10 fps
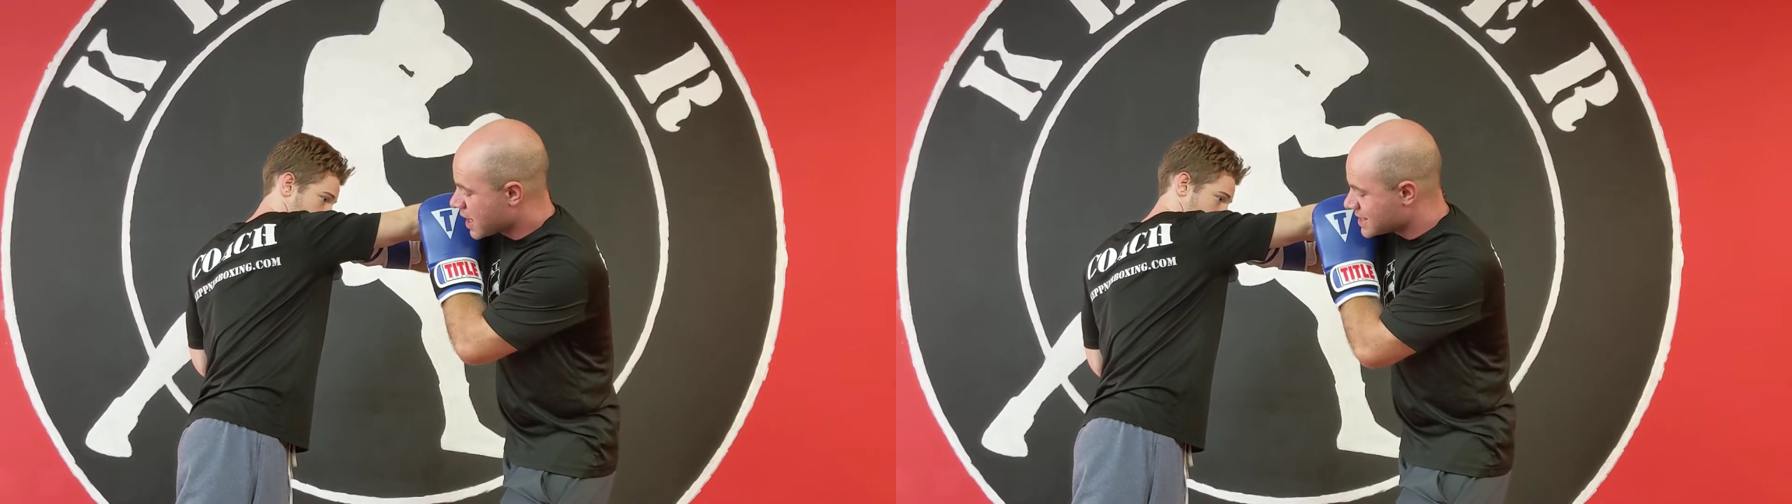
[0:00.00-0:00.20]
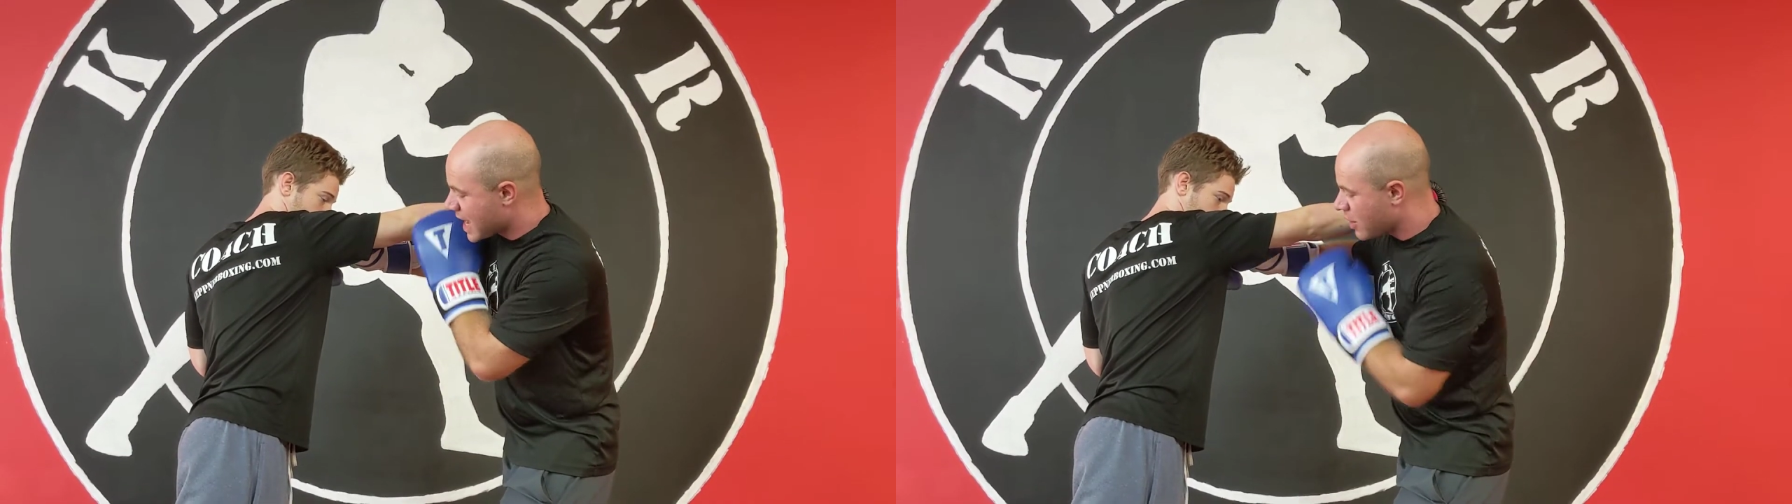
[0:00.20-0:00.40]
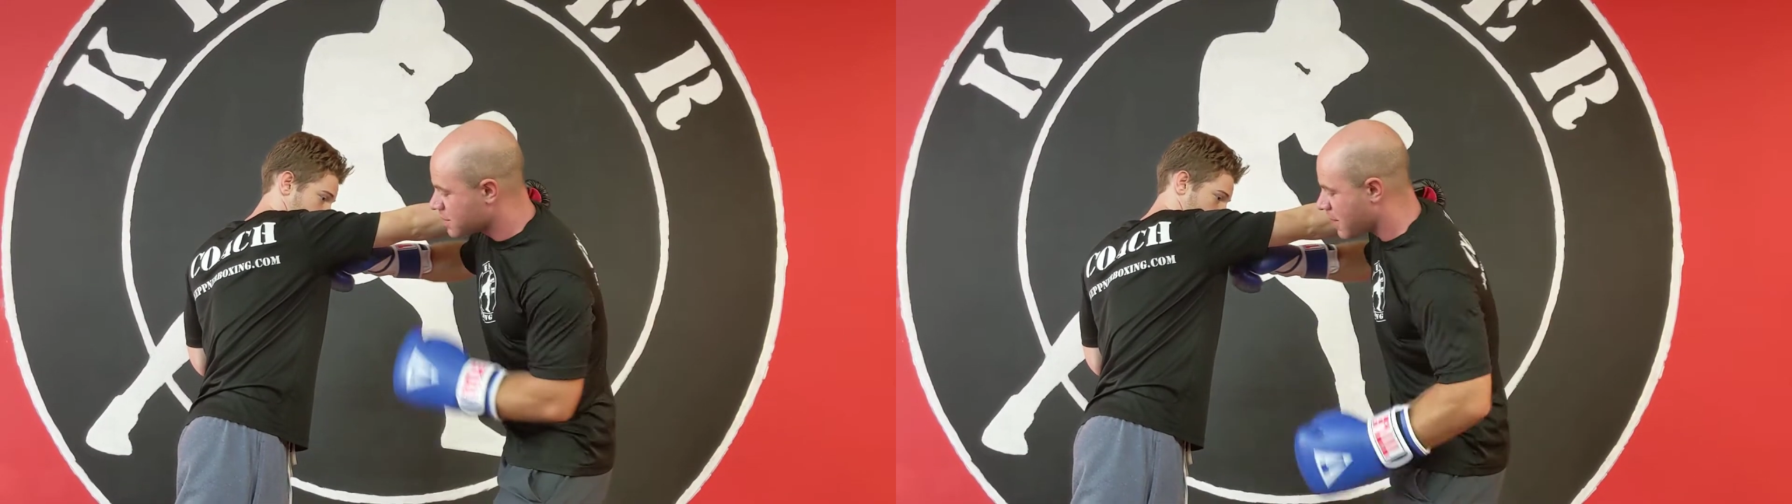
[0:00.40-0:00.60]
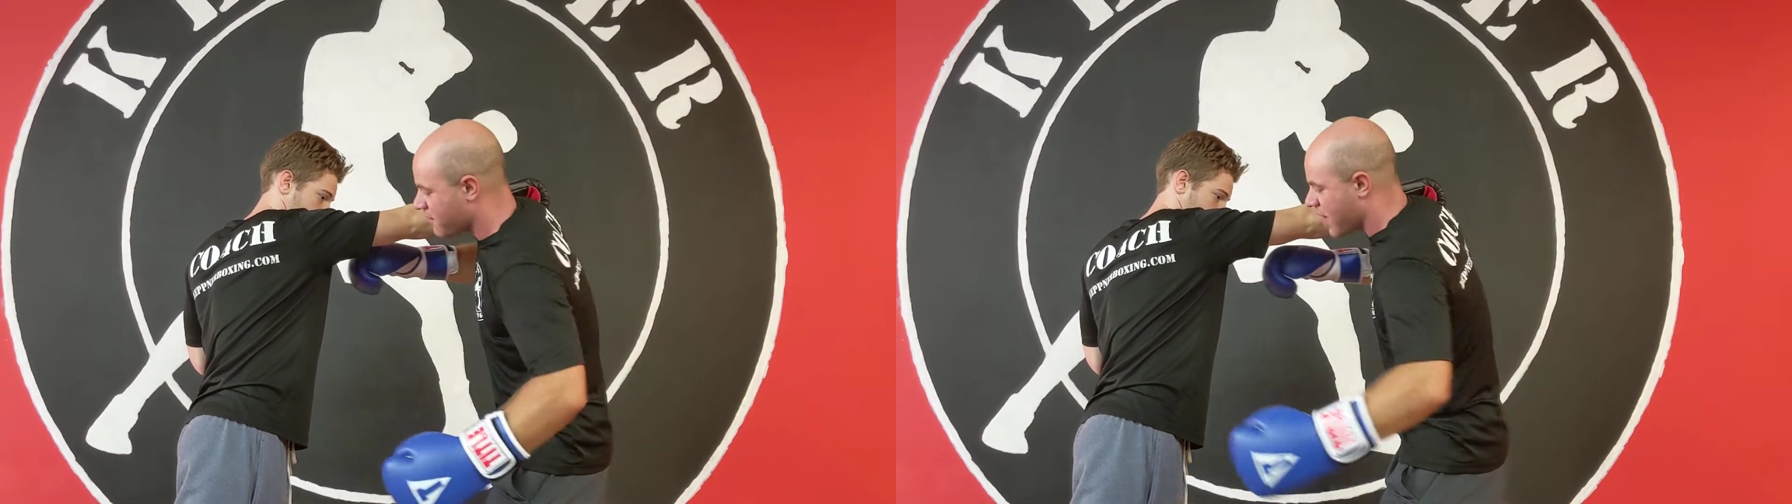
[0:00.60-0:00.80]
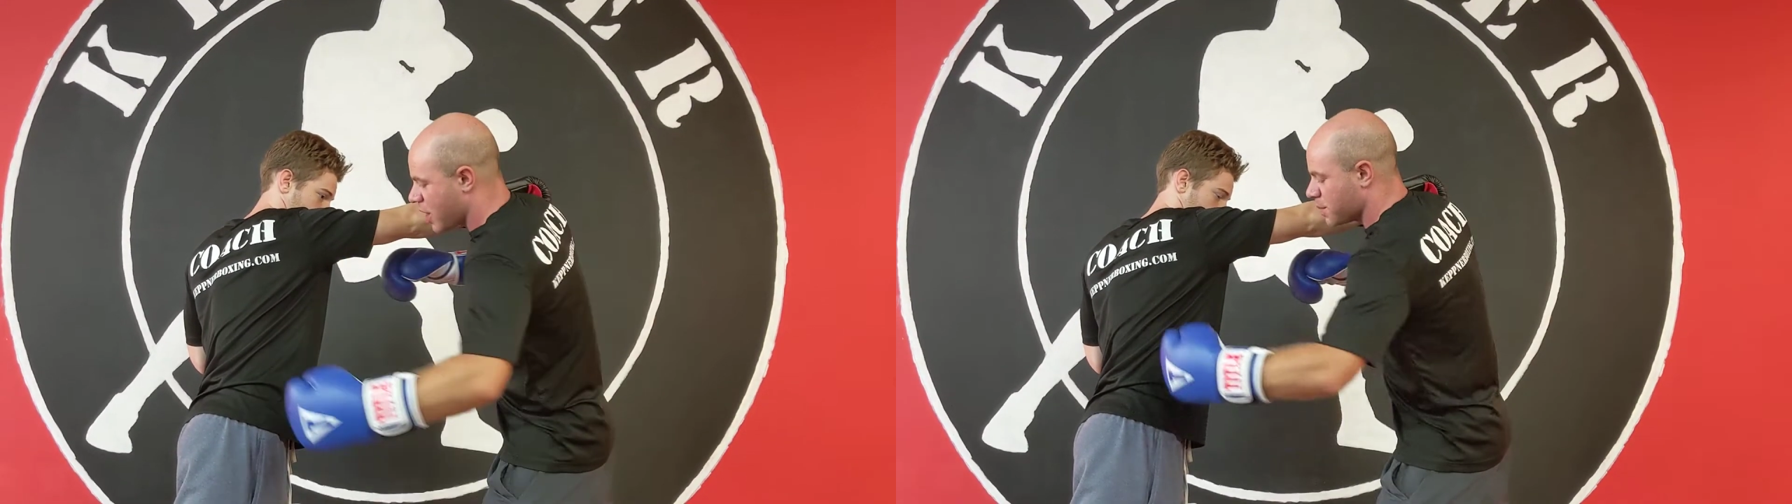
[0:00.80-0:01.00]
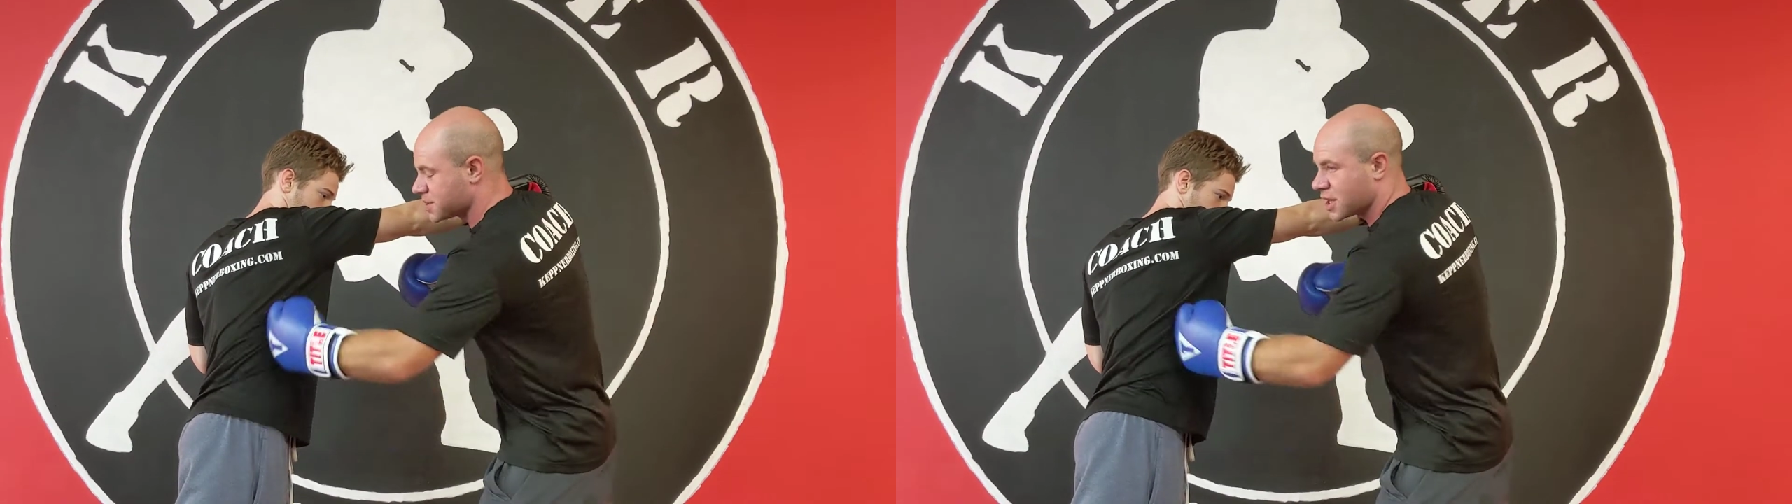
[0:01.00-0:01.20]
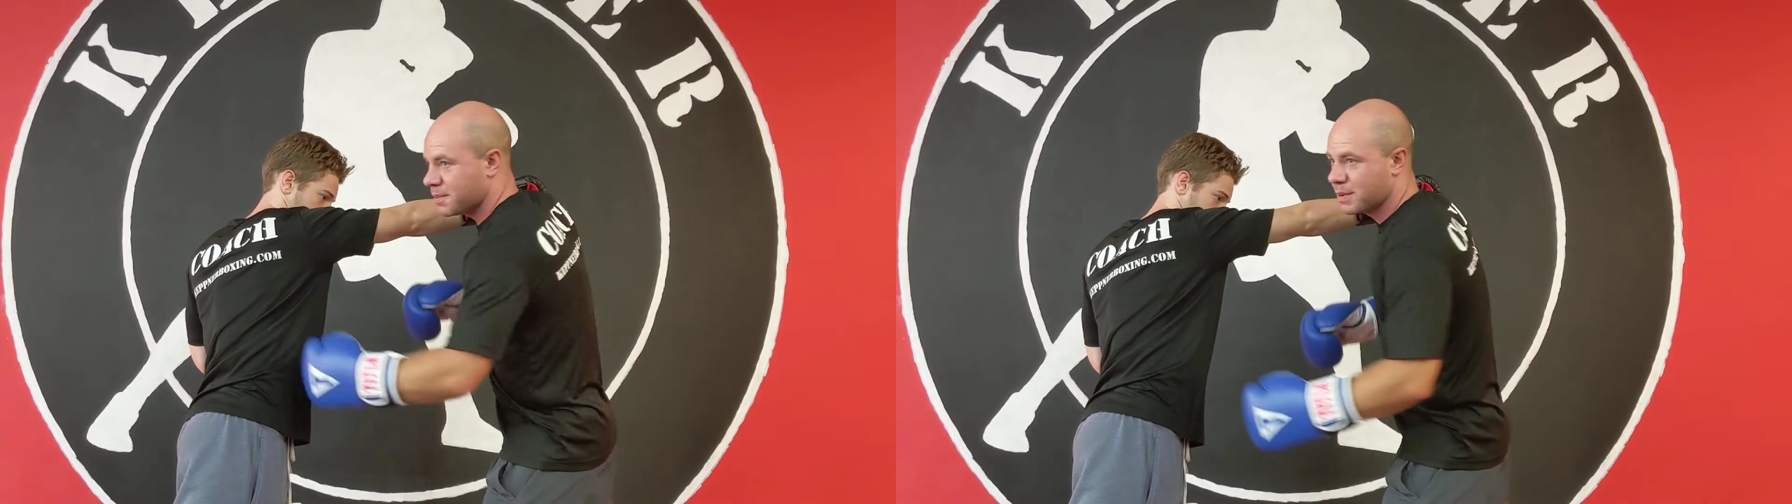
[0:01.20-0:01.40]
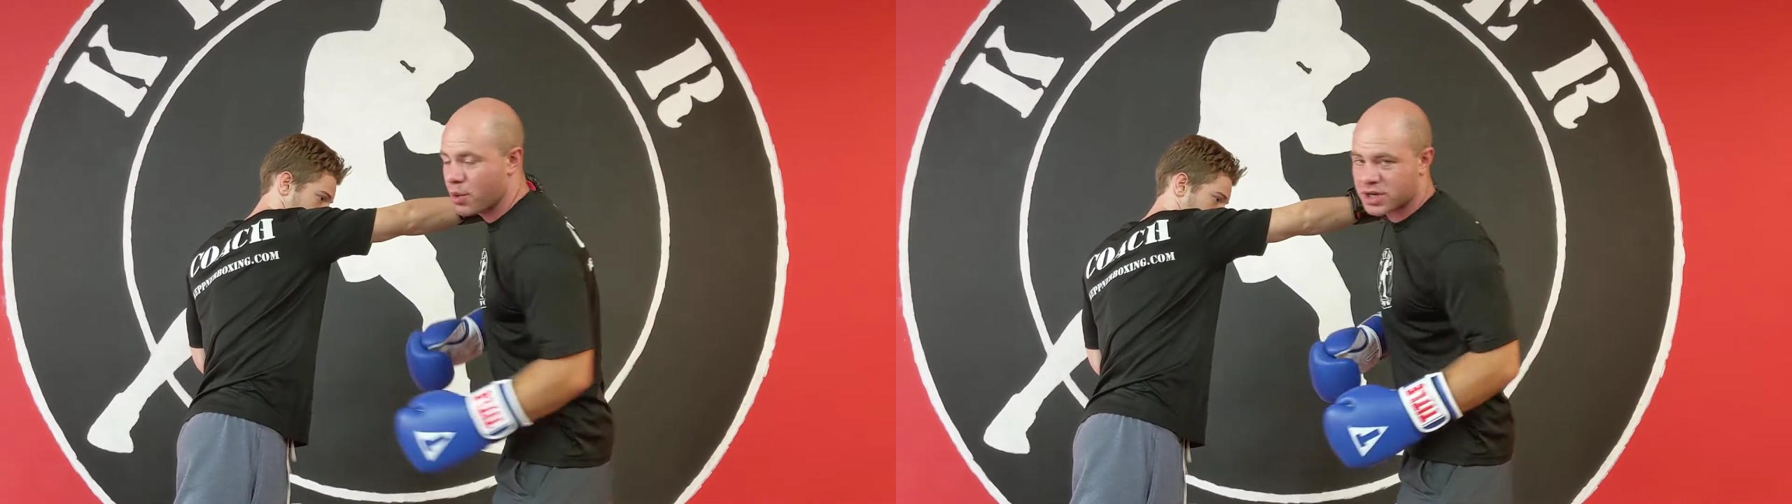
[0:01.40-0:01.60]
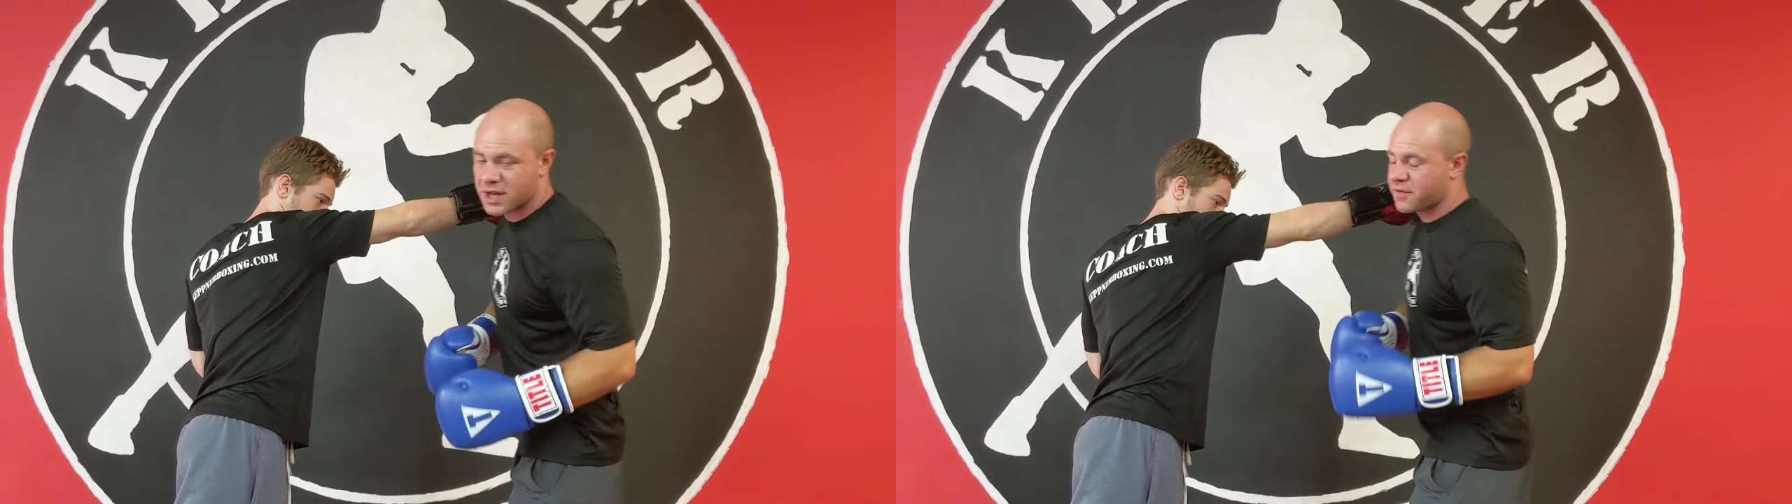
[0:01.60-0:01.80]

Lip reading: because now my follow-up is going to be more